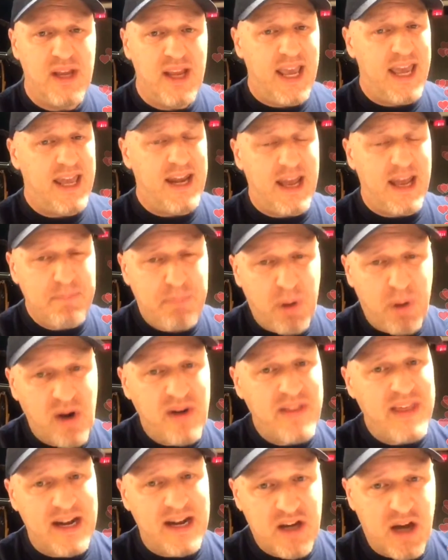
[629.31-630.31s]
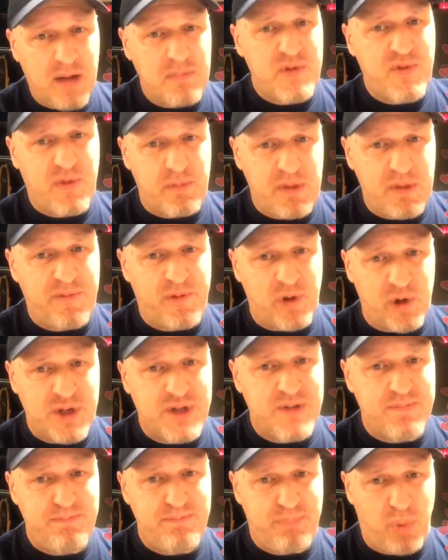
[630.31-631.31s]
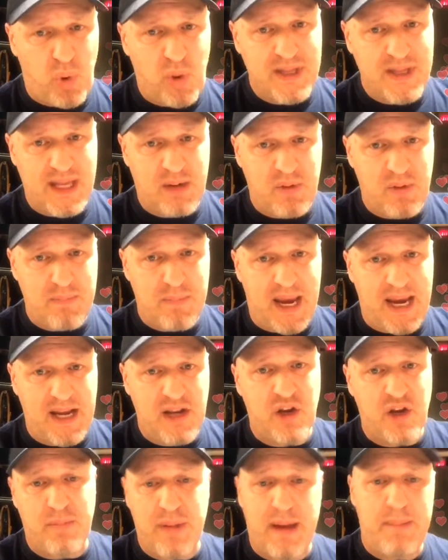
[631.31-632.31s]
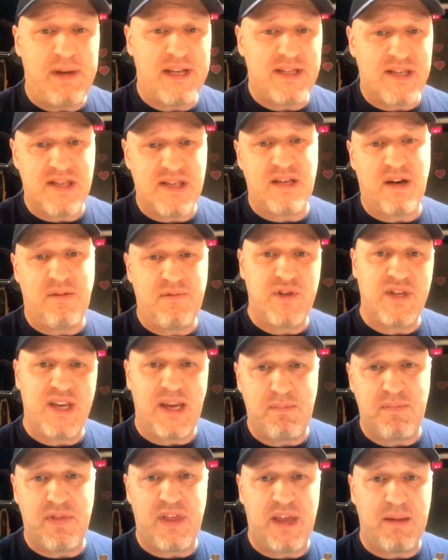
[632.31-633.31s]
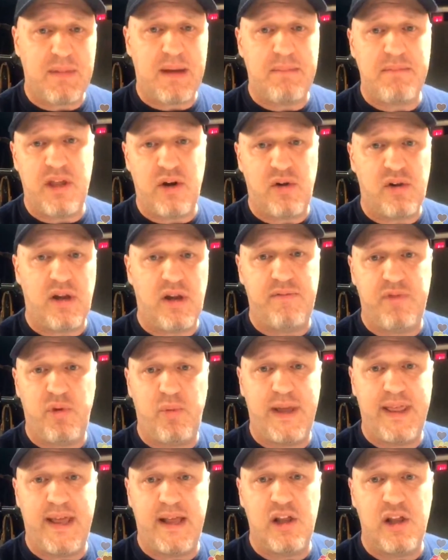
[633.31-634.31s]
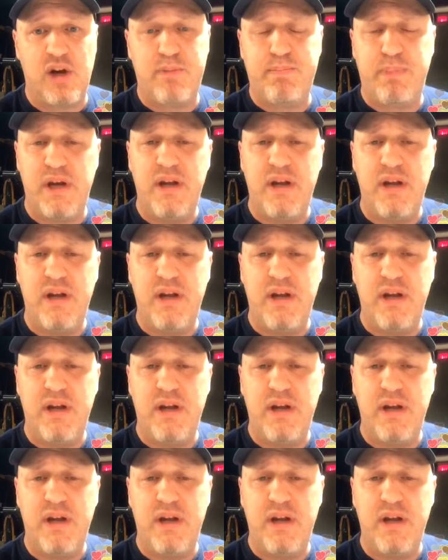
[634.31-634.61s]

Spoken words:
And part of that comes from the first point that we made. Maybe it's a self-esteem thing. Maybe they don't love the way they look.